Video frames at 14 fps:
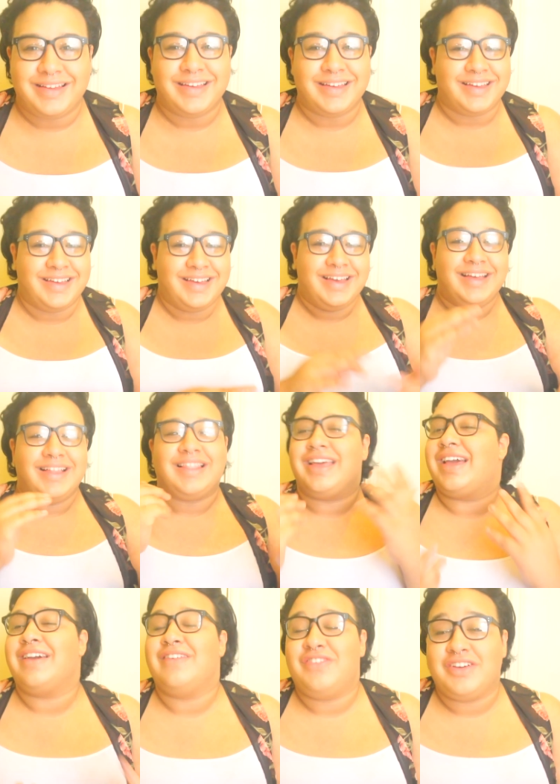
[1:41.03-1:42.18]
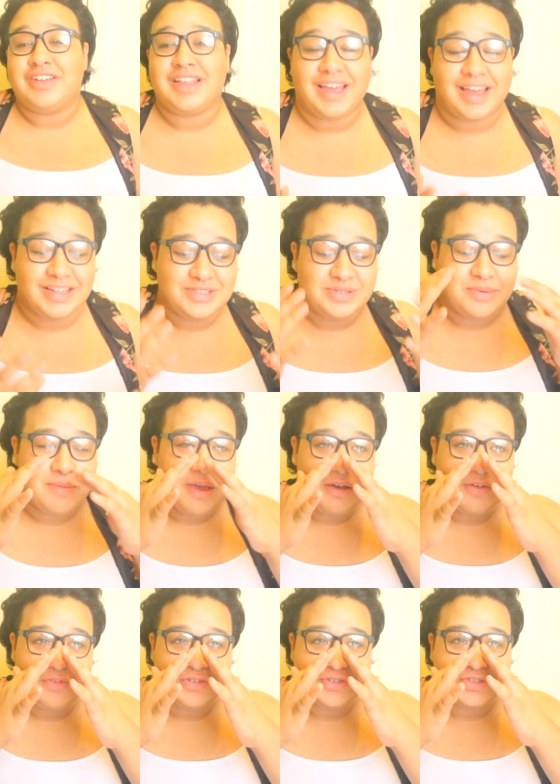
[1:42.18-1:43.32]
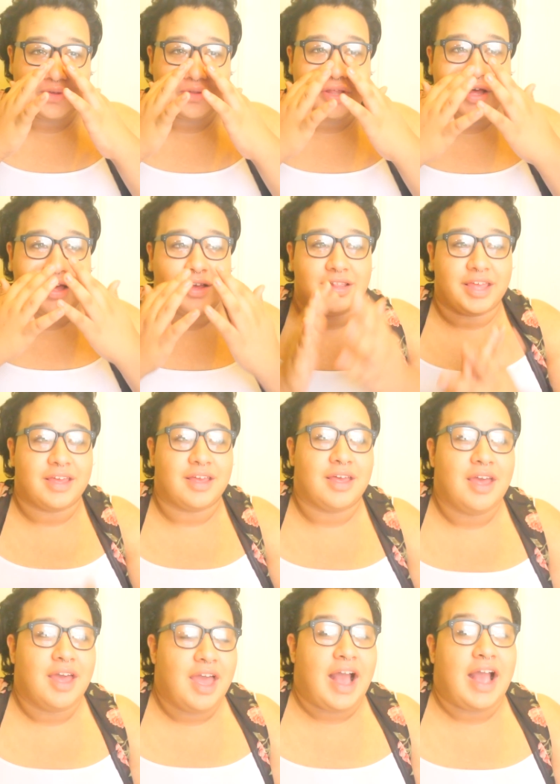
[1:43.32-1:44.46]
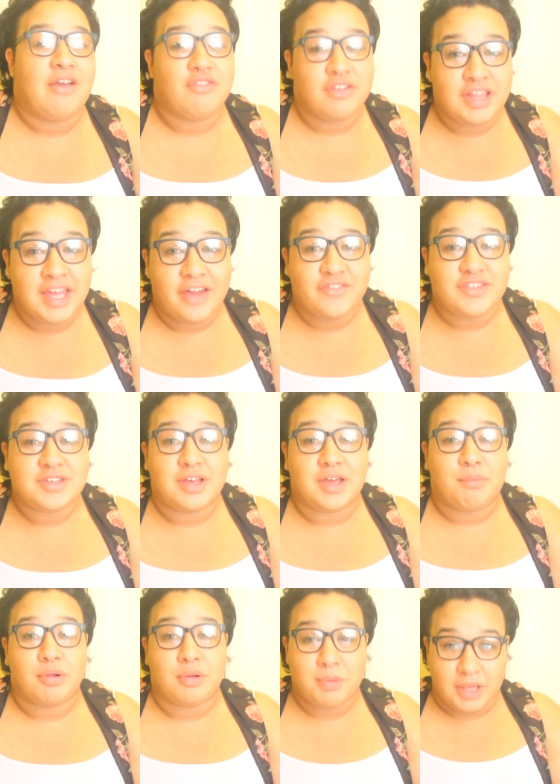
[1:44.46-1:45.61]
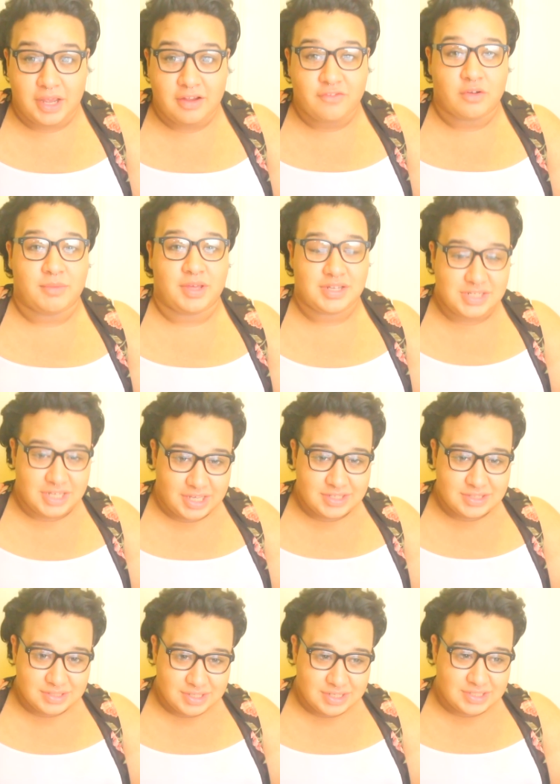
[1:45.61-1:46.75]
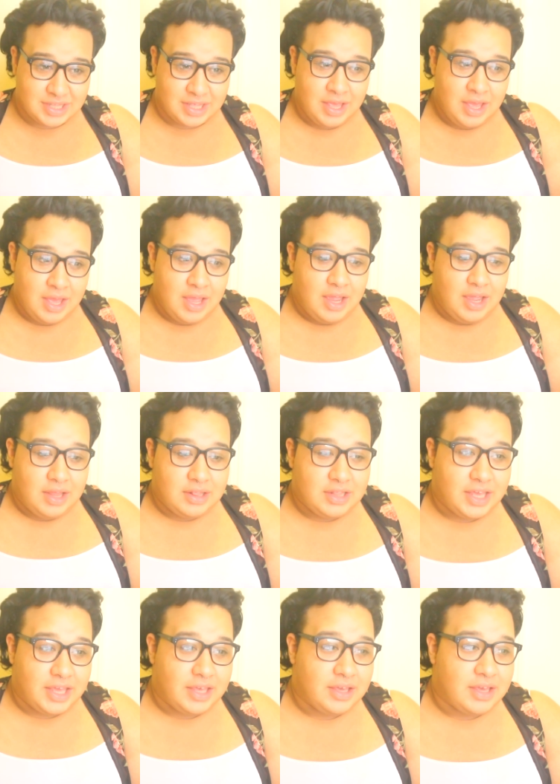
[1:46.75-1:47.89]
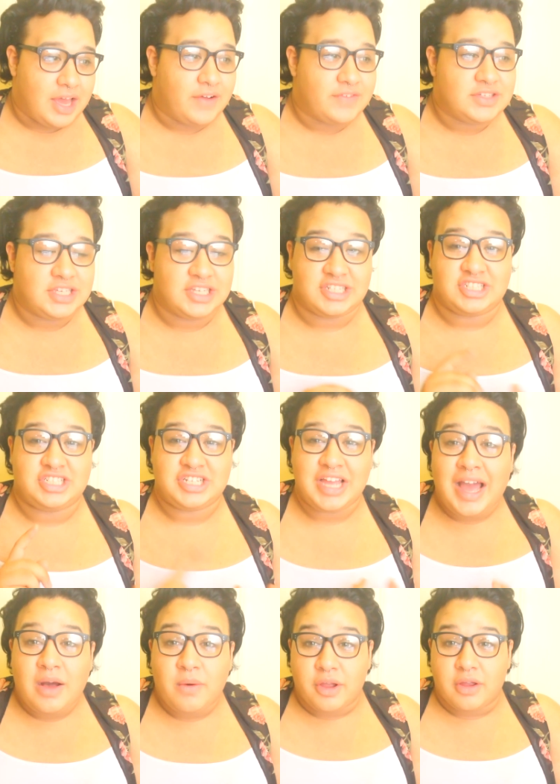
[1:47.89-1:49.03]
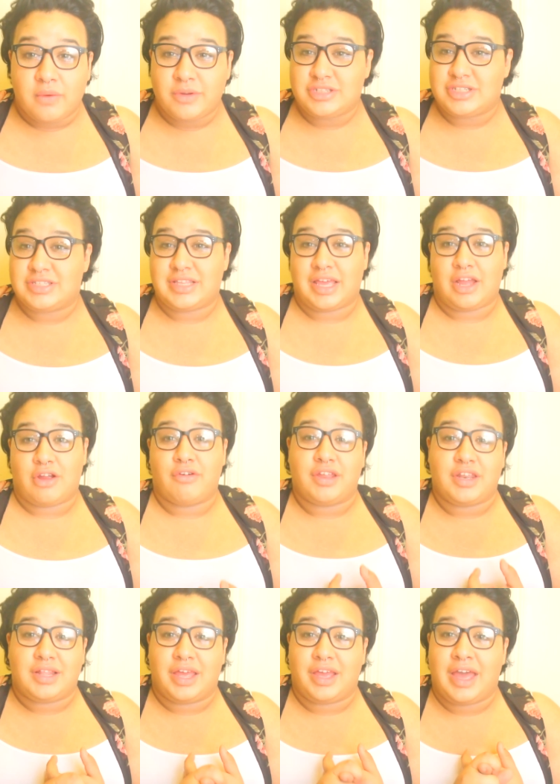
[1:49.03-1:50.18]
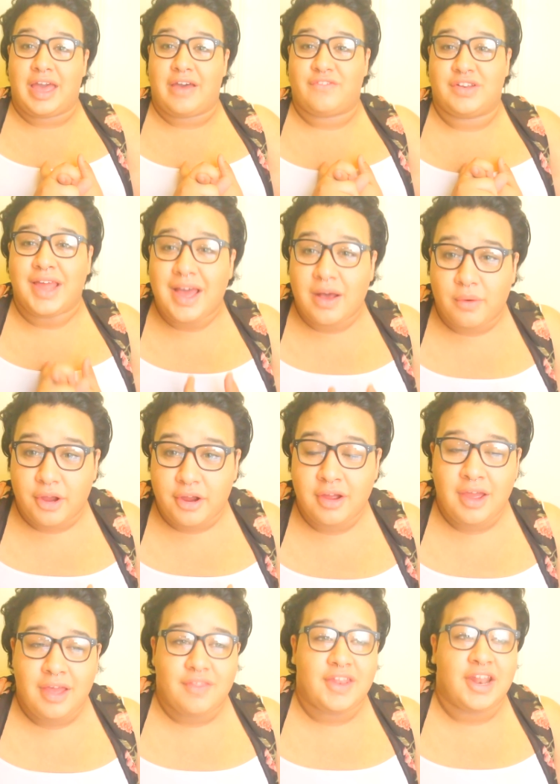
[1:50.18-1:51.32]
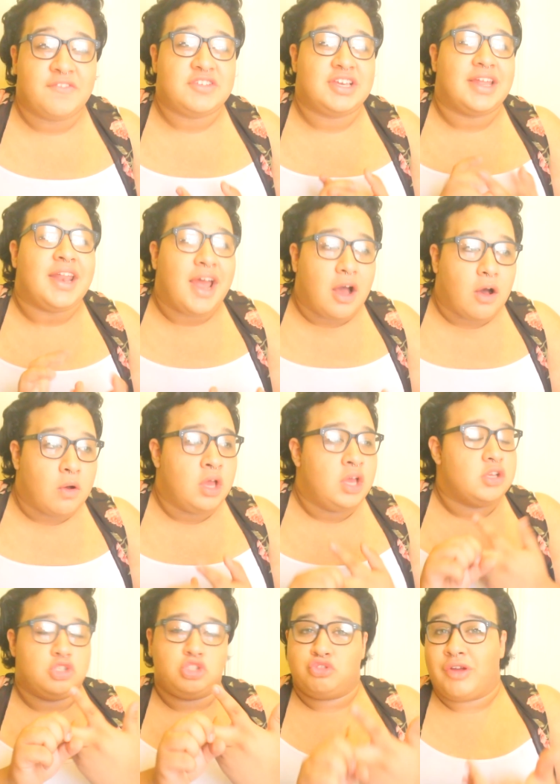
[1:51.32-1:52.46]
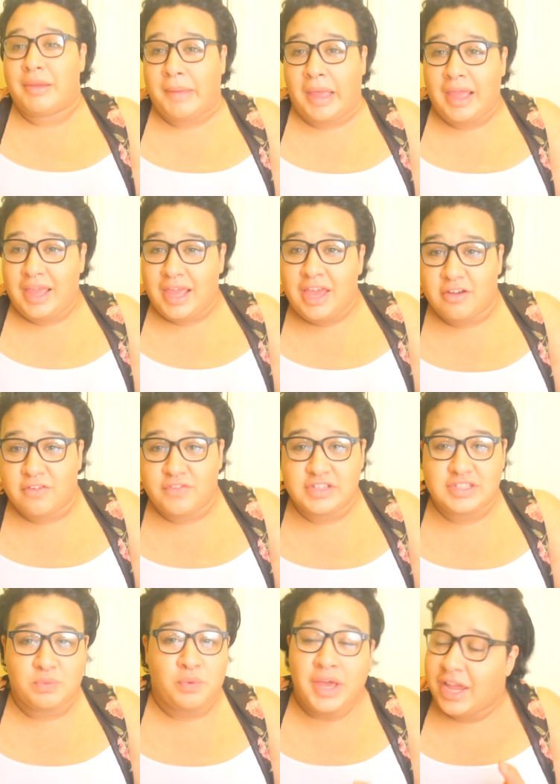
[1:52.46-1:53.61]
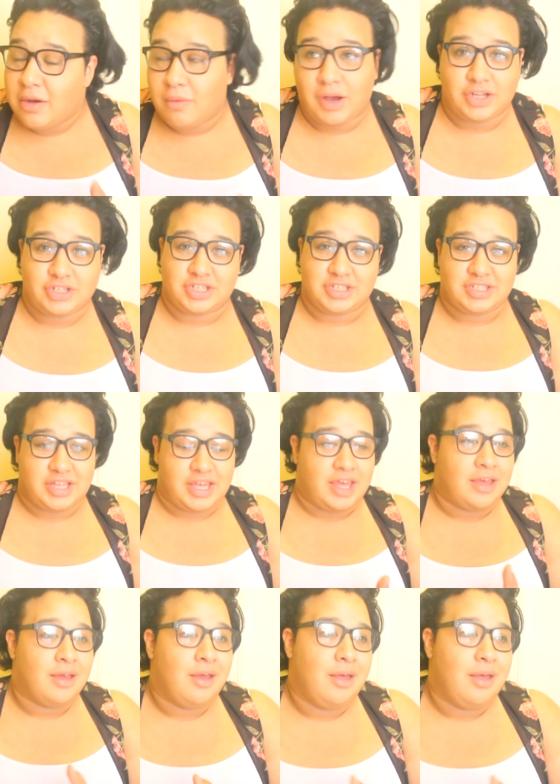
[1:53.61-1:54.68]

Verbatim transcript: like I feel like I do my makeup for so long. Like I really have to prepare for my days because like I have to take a shower, which is like already like half an hour. Then I have to get out, dry my hair if it's a hair washing day.